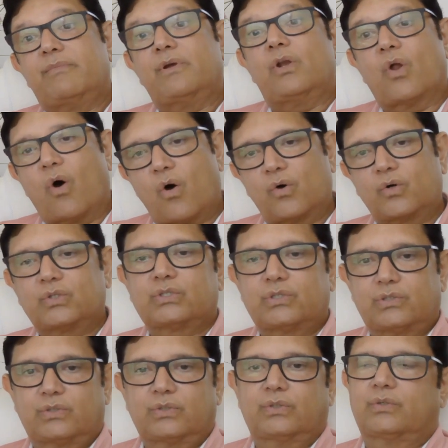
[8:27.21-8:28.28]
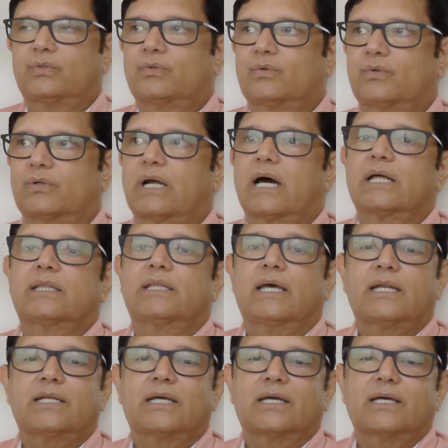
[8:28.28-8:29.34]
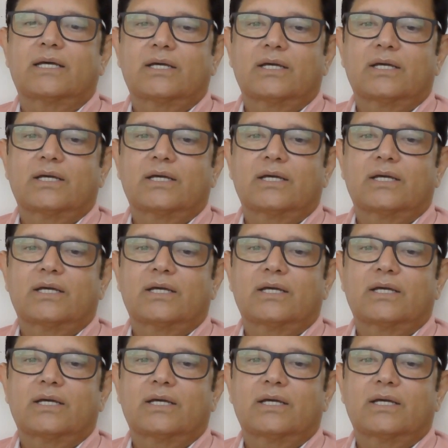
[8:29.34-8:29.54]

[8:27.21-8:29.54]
belongs to you rather than